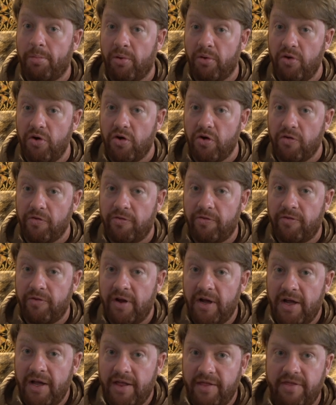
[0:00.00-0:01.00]
proof
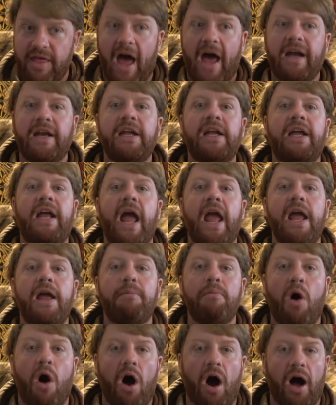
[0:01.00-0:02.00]
that
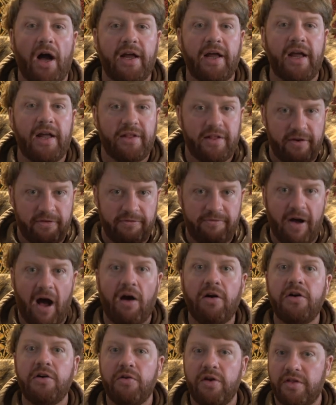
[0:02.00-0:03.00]
game hawking, that
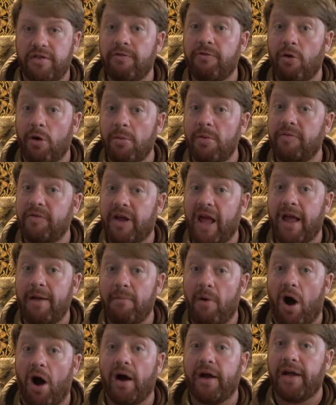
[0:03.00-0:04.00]
falconry in the form of
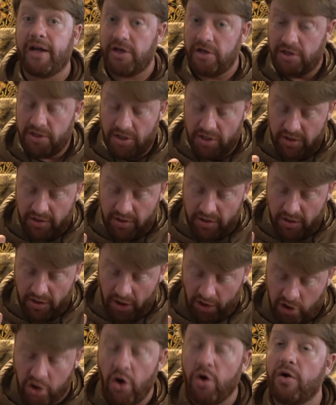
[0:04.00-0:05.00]
game hawking,
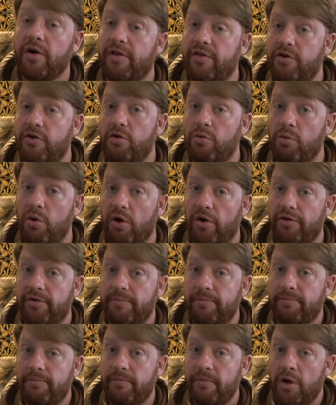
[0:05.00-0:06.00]
occurred in the New World.
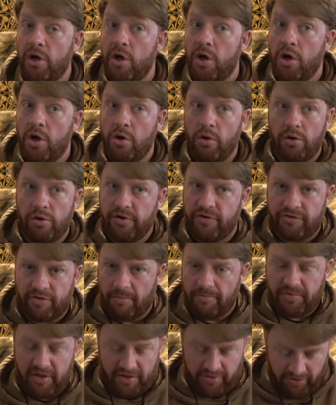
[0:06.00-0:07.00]

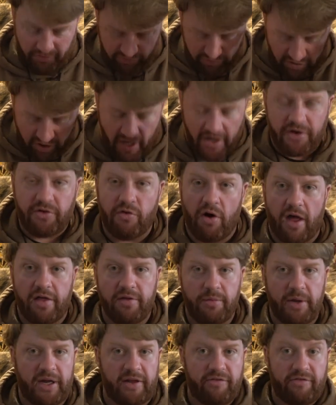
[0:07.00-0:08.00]
Something that's cut and dry
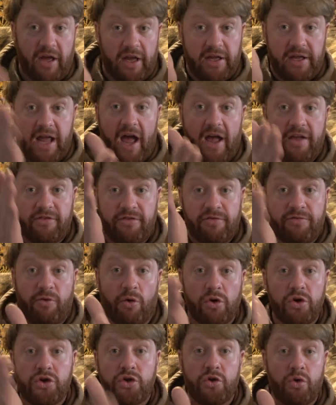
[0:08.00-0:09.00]
that we can say, yes,
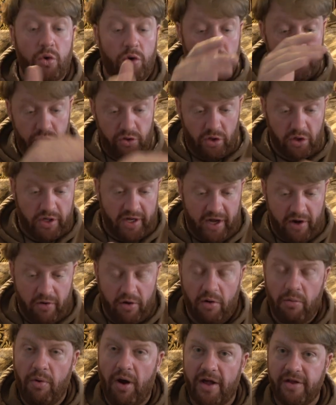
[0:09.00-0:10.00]
for sure, look, here
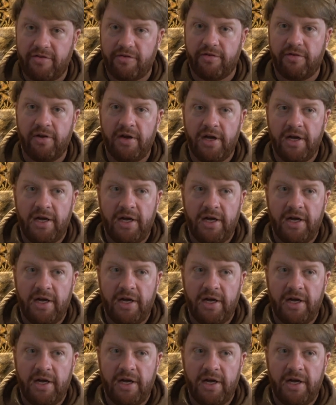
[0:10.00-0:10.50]
it was.